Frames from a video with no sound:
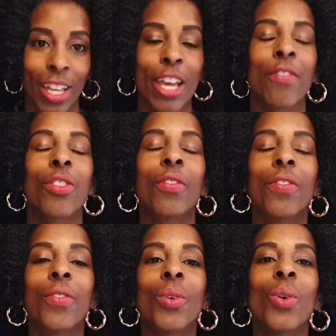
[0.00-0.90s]
If the
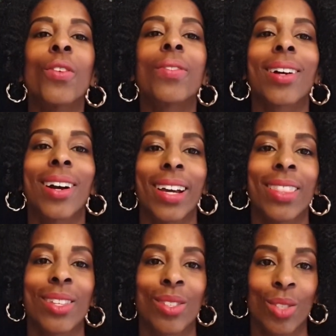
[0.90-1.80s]
thought of
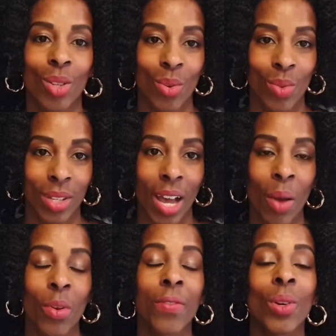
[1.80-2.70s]
cutting the soul tie
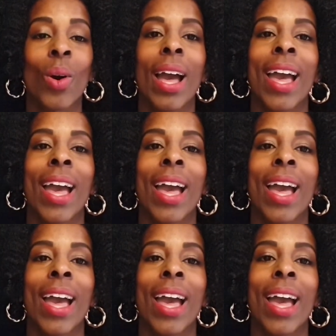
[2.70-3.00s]
with your